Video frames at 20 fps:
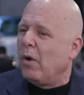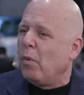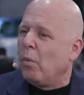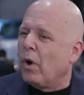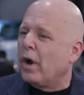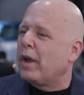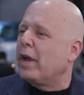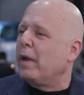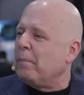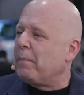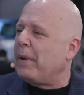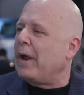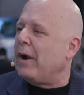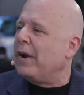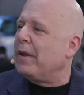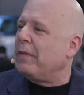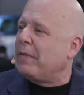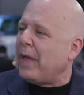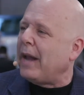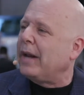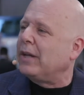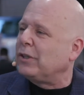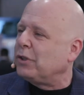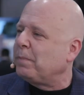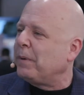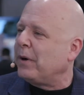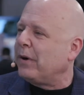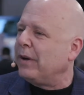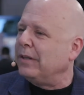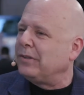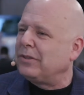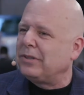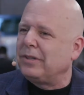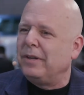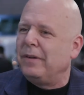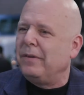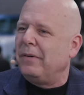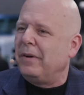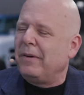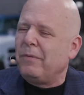we're comparing that experience
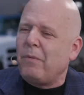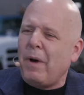to,